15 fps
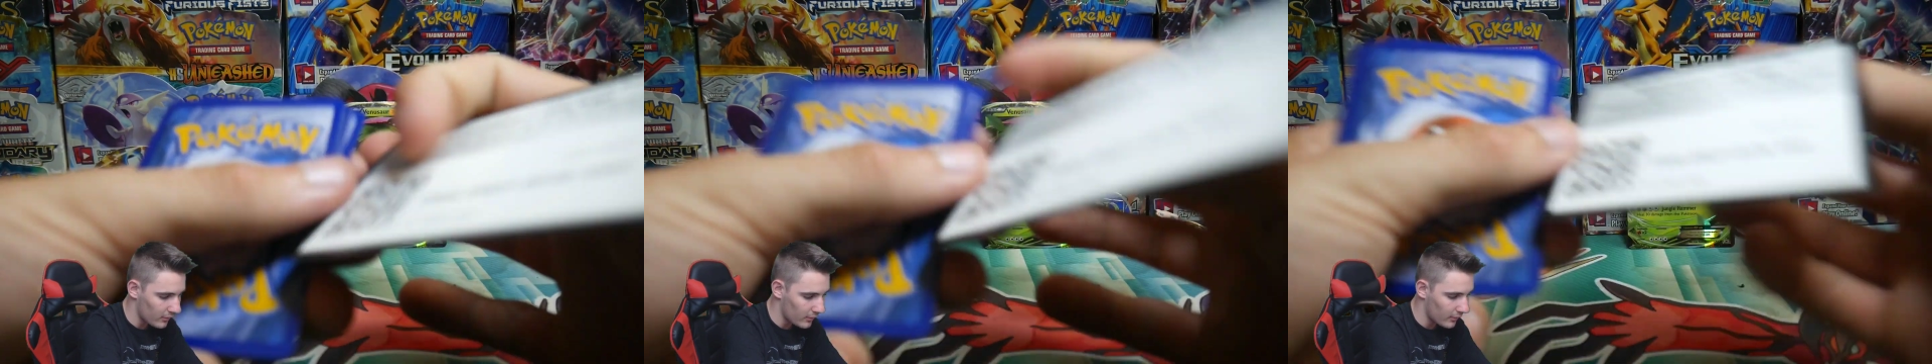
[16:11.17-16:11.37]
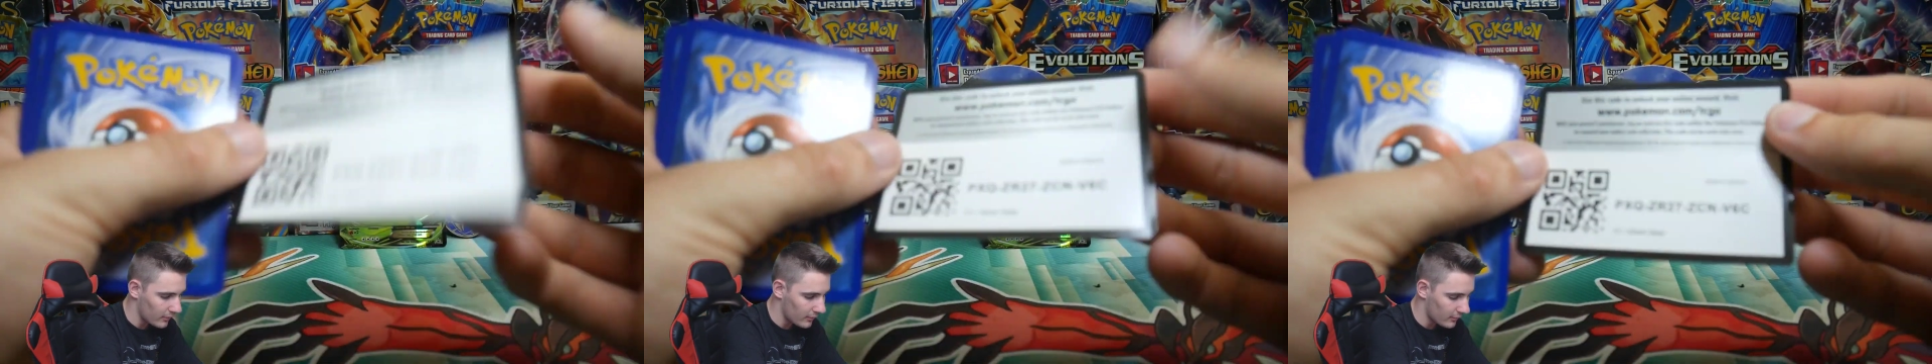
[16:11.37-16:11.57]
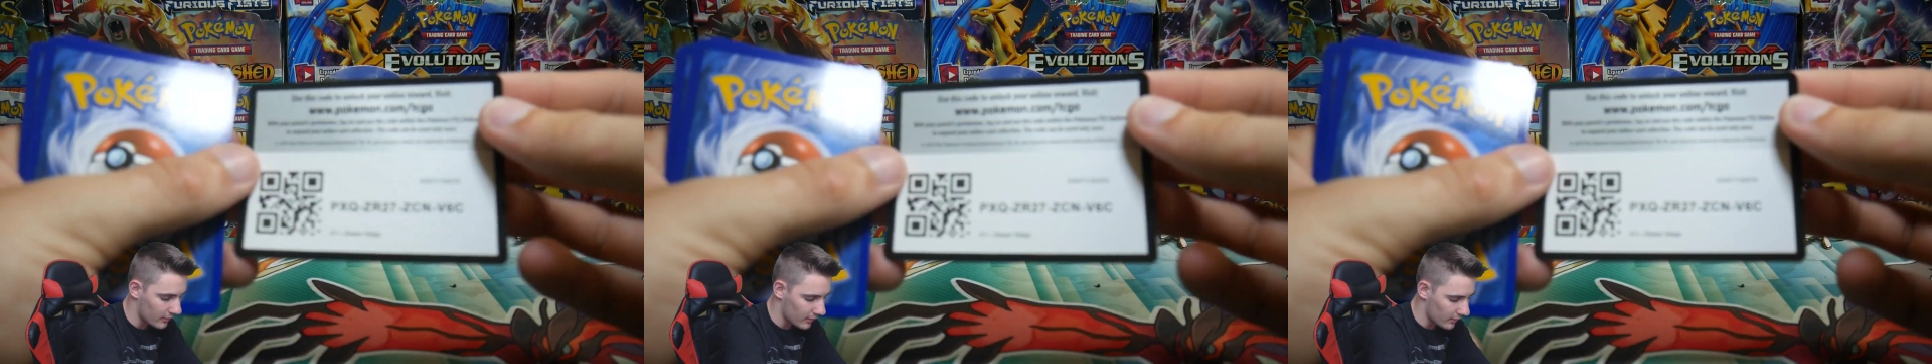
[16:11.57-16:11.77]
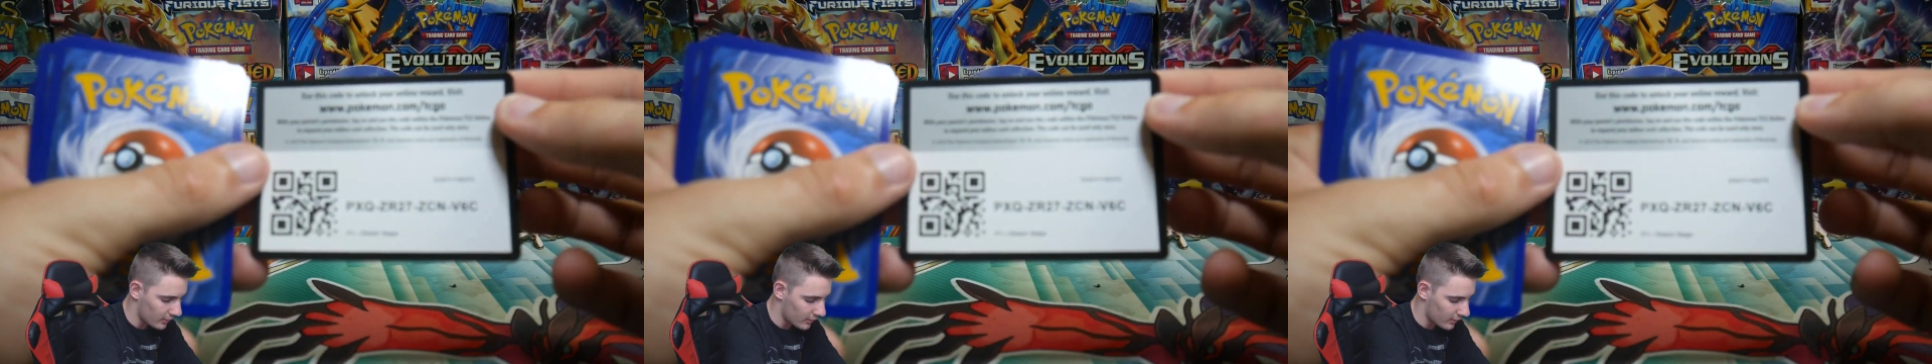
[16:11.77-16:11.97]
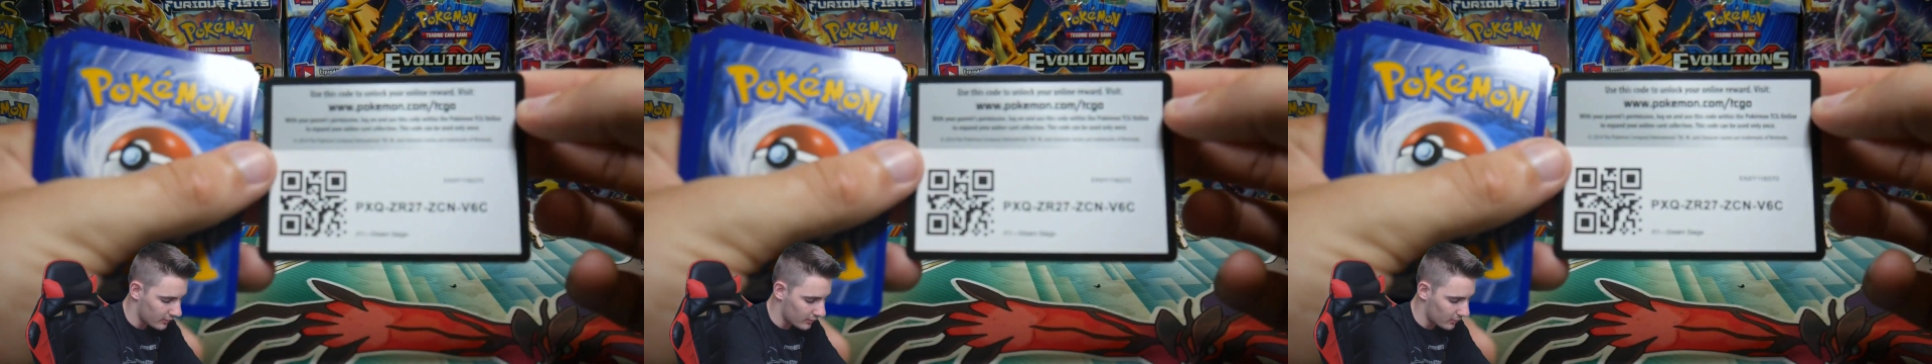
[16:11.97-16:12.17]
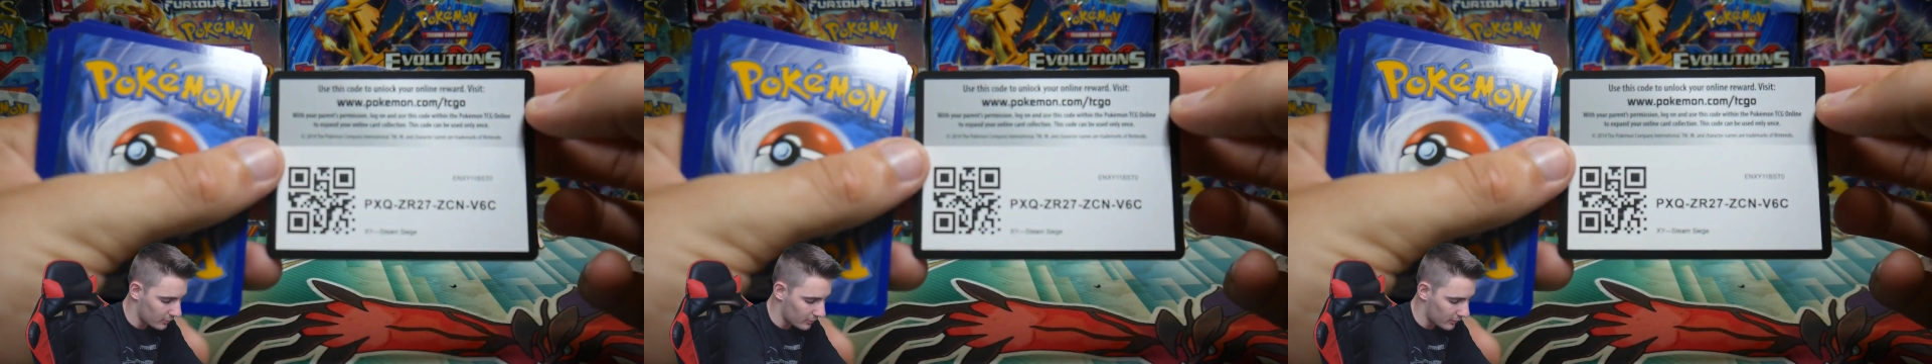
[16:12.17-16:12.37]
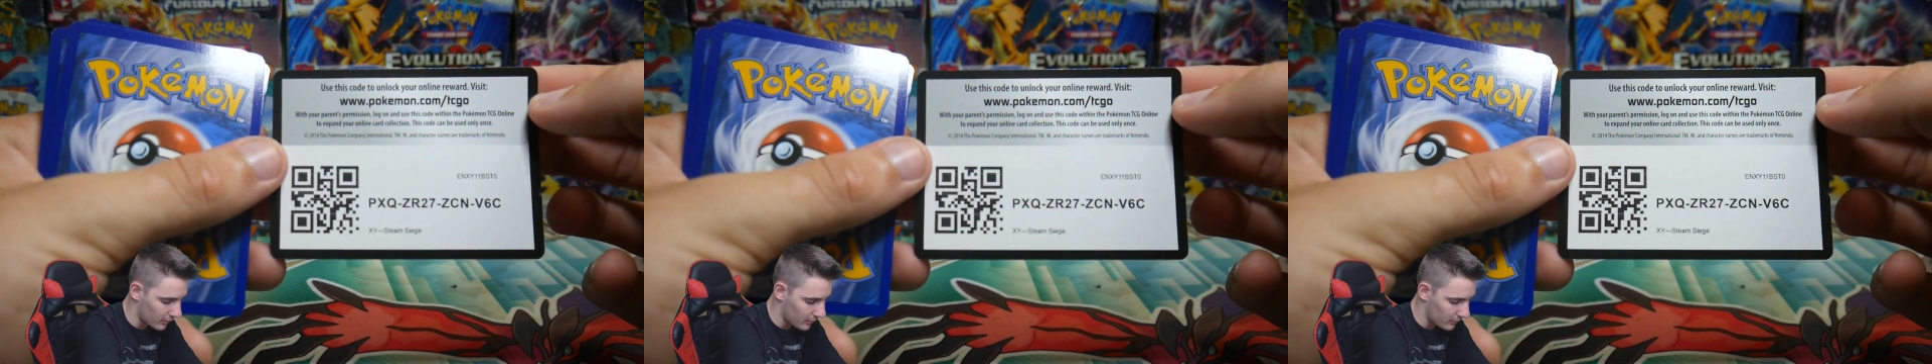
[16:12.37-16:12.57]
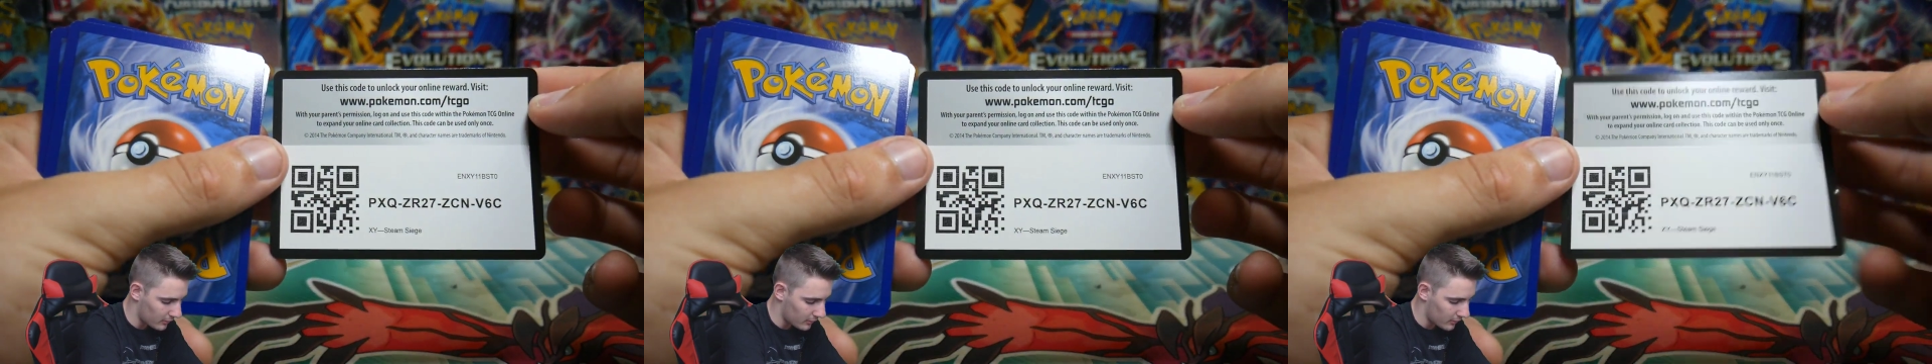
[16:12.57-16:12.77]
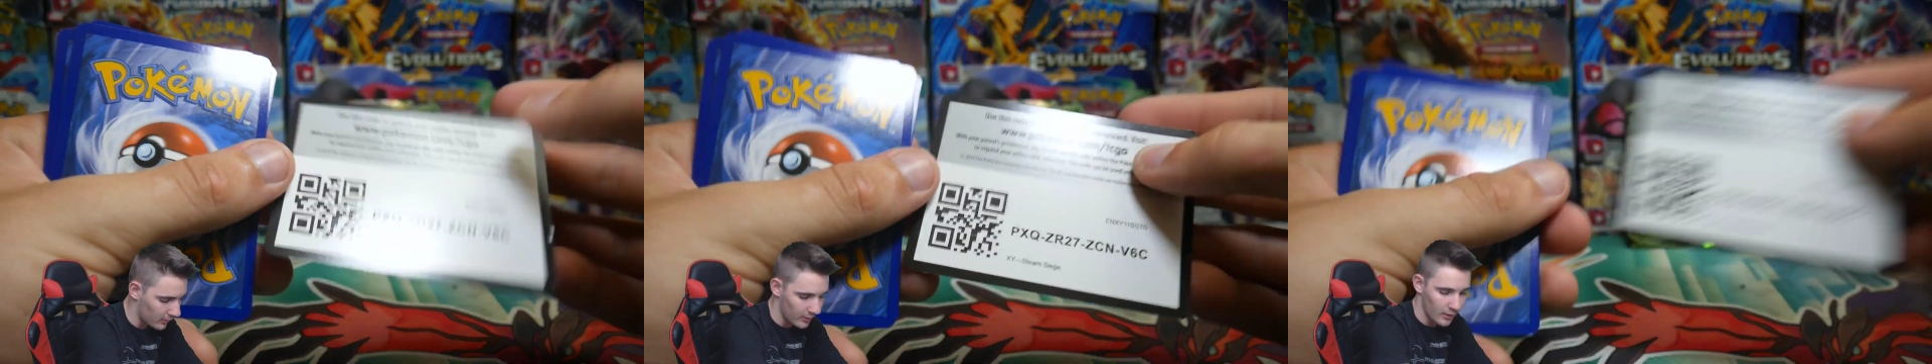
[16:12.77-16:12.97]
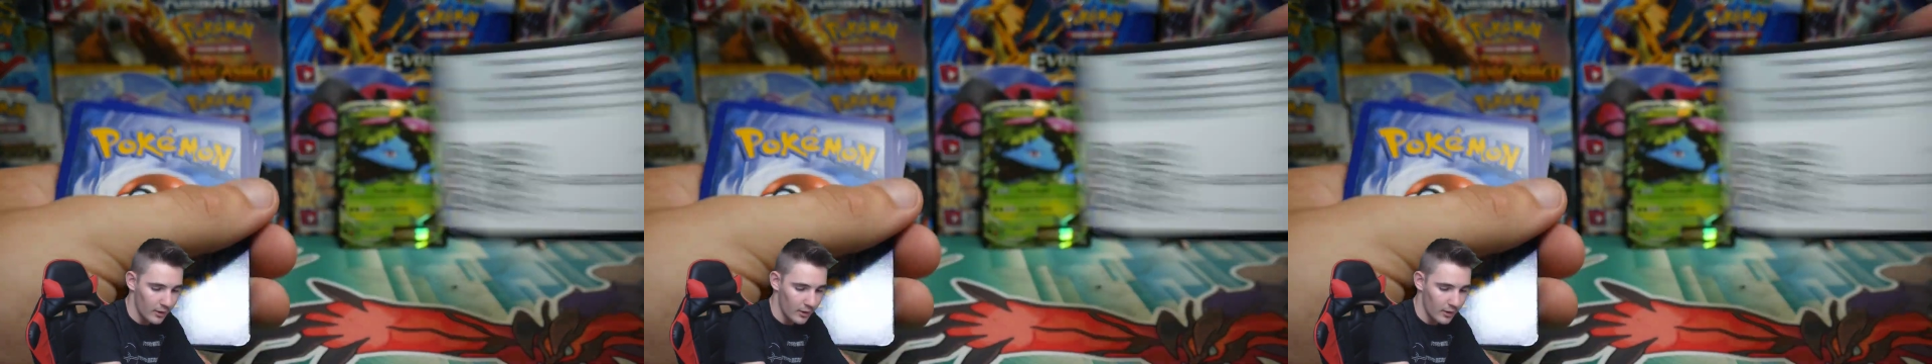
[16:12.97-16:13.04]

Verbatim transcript: Oh, the code card's a little bit damaged.